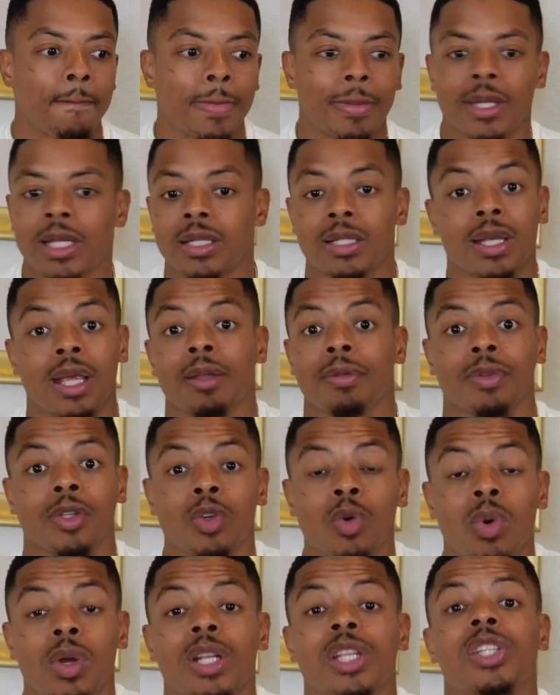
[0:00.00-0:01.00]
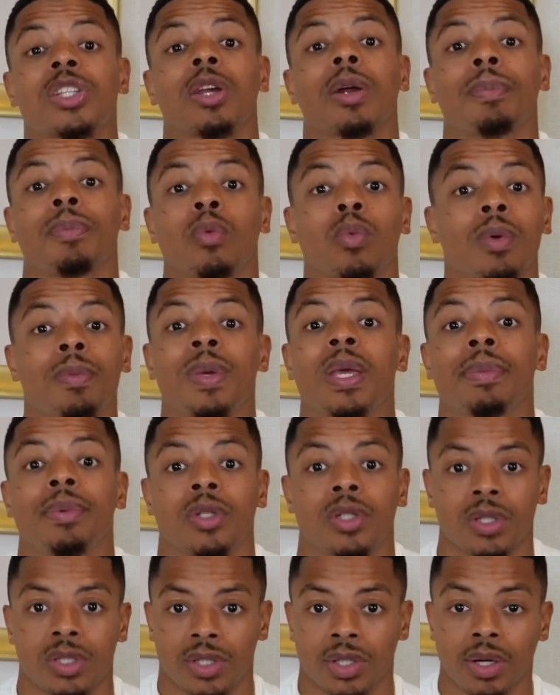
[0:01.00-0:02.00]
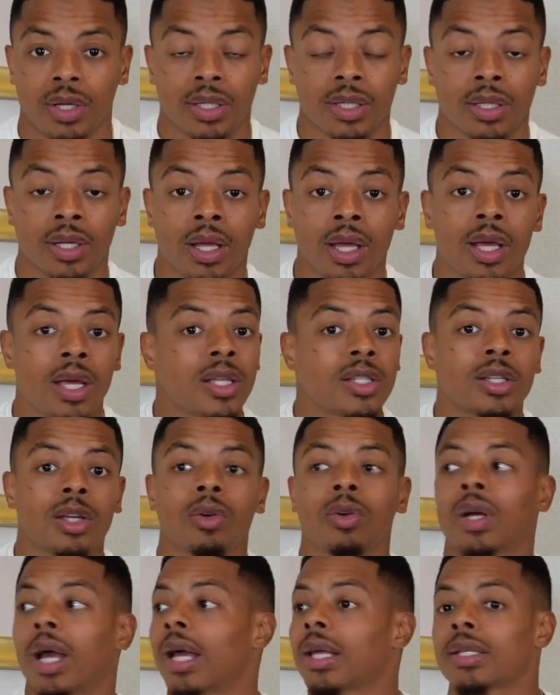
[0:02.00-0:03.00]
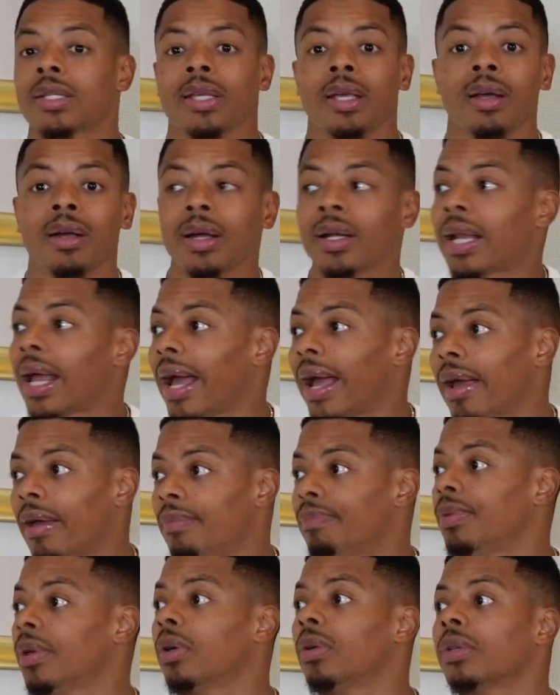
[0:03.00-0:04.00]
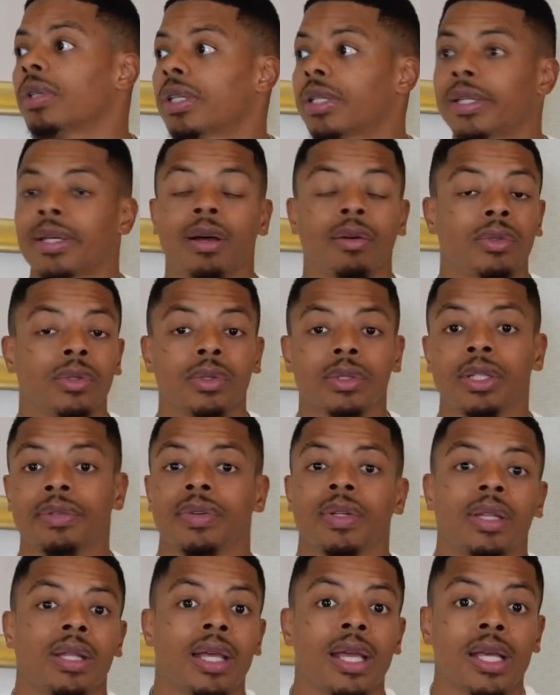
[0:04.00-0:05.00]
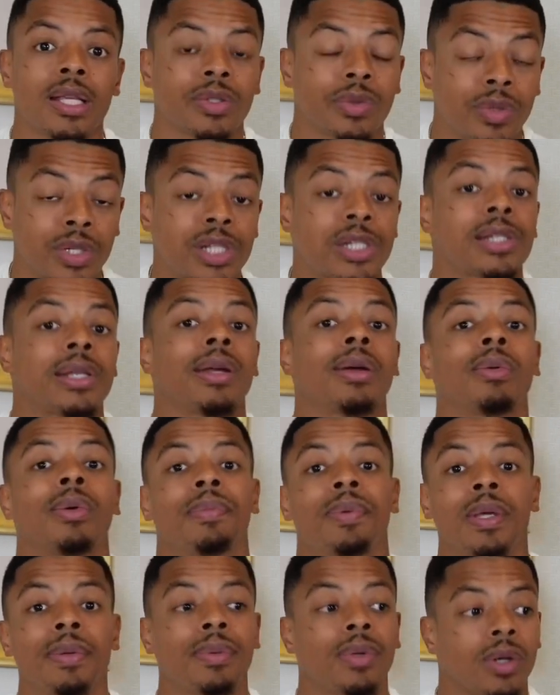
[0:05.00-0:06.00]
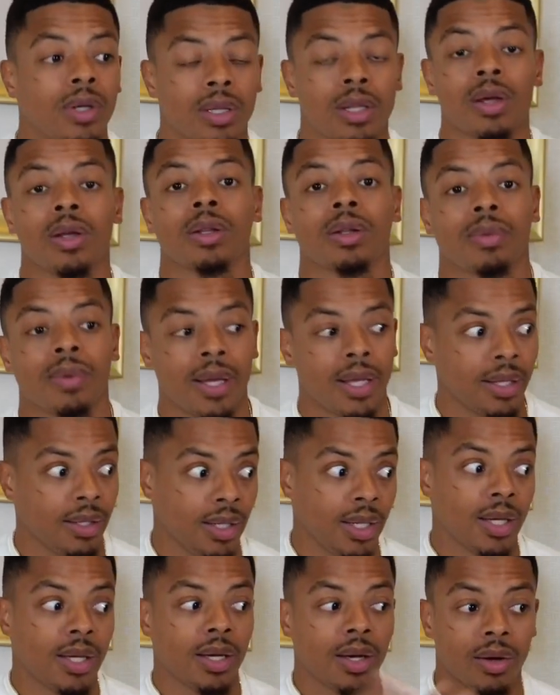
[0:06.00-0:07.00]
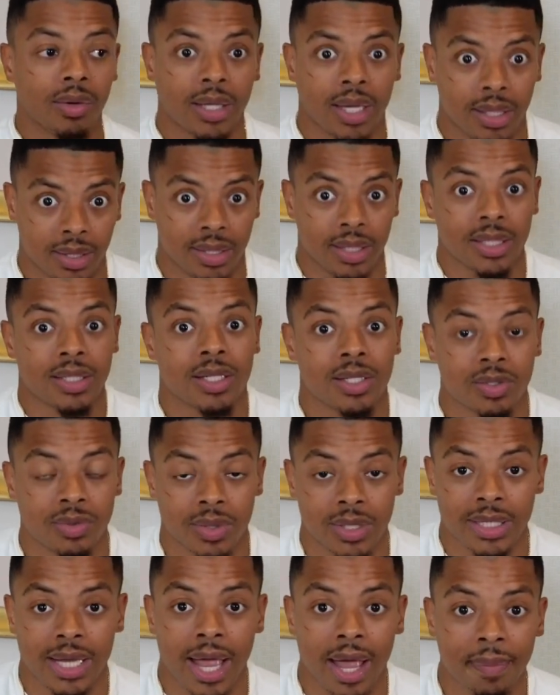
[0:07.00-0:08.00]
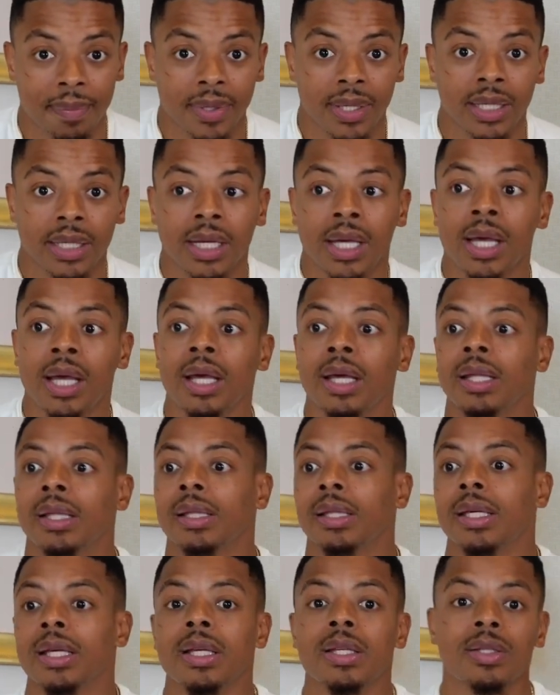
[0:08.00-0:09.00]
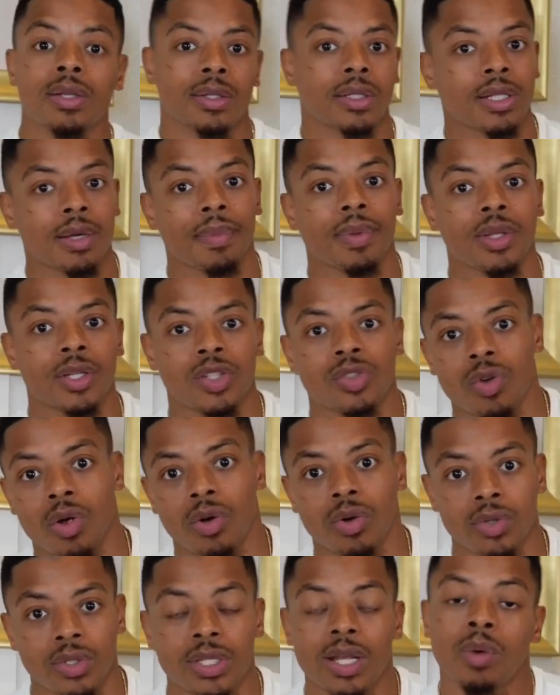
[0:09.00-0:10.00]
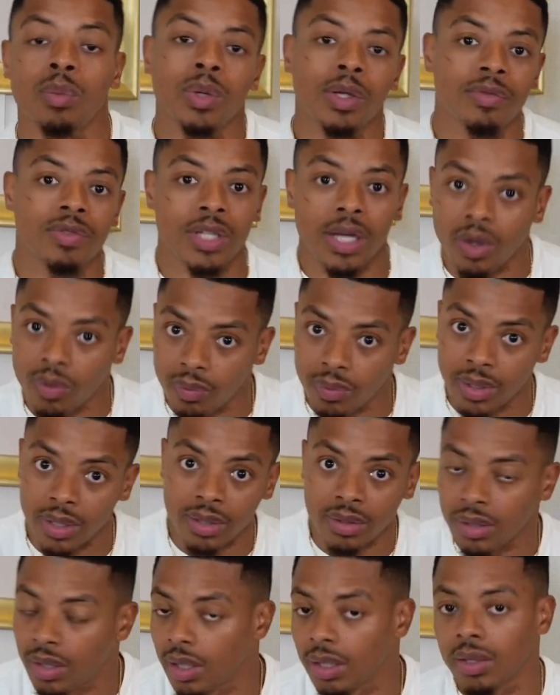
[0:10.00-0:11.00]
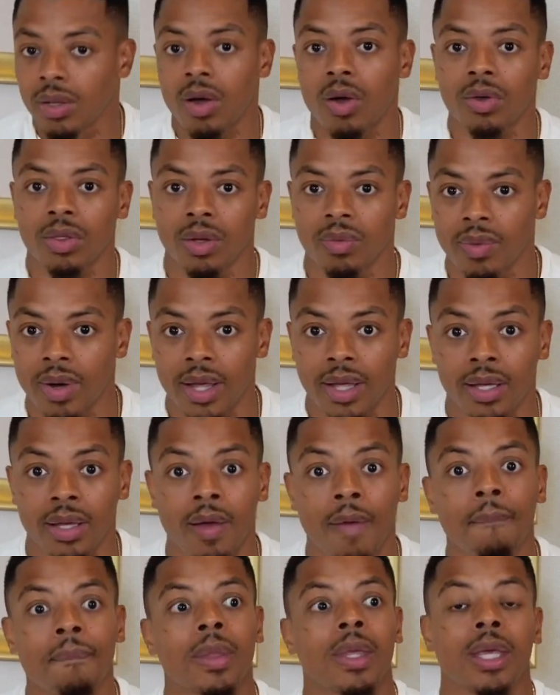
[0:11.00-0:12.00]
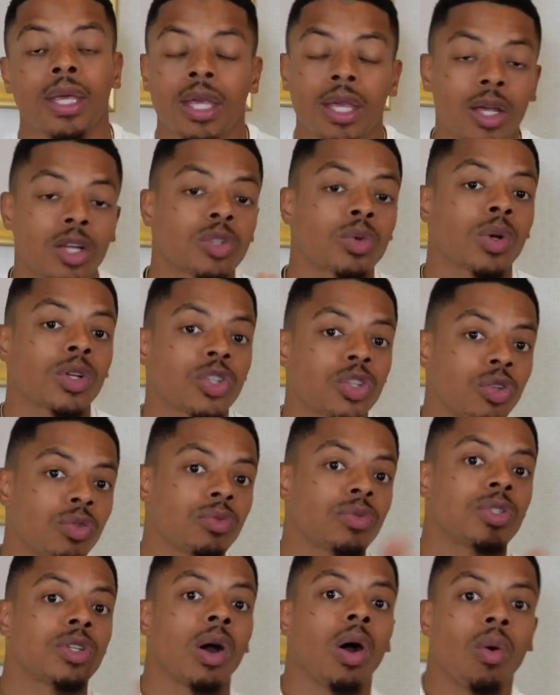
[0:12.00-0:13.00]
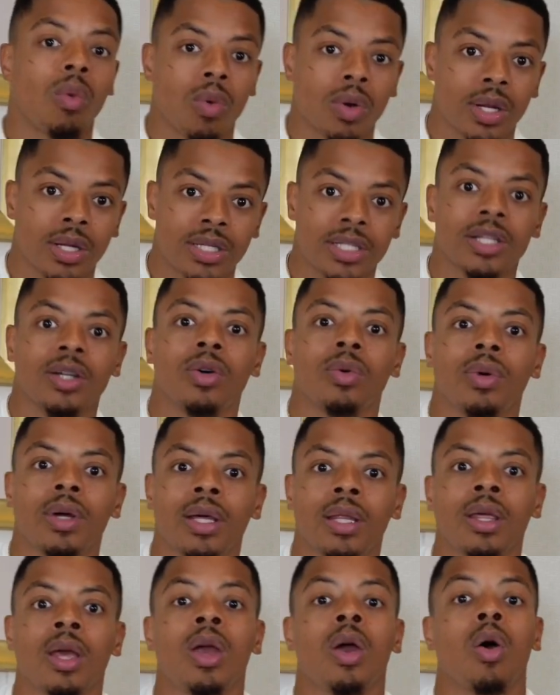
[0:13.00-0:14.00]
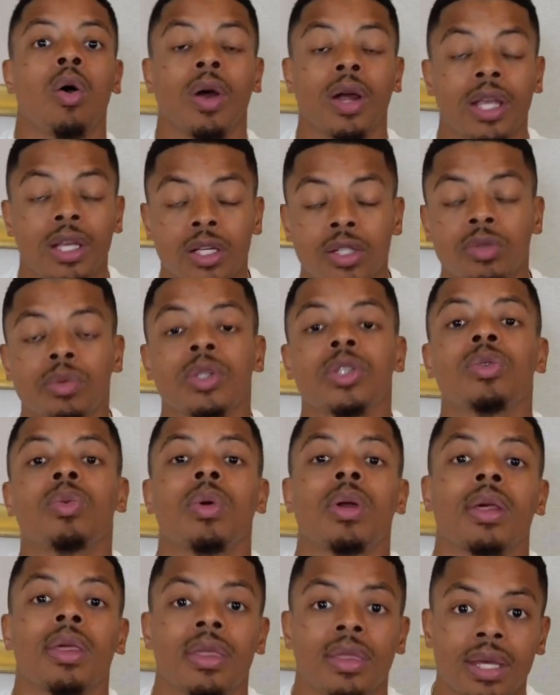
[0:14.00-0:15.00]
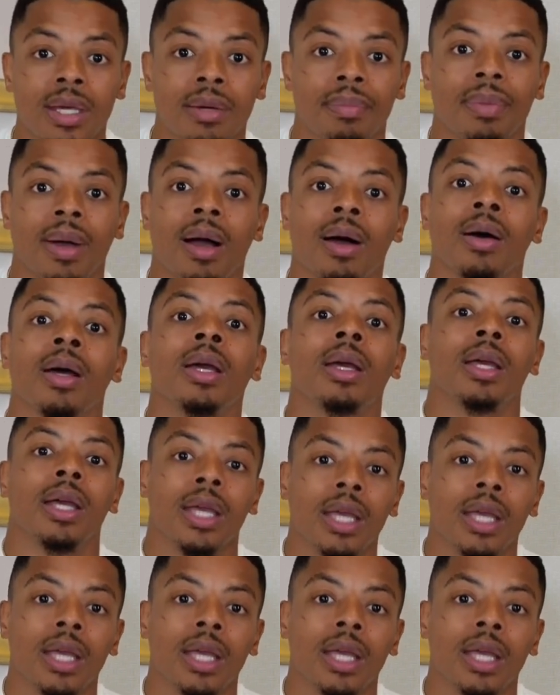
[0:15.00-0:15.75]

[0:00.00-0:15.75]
let's say you want to share with people your journey. So as Sarah and I have built several different things, we're sharing with people along the way, okay, this is what's happening. These are some of the struggles that we've dealt with along the way. Here's what you don't want to deal with, or here's what you want to think about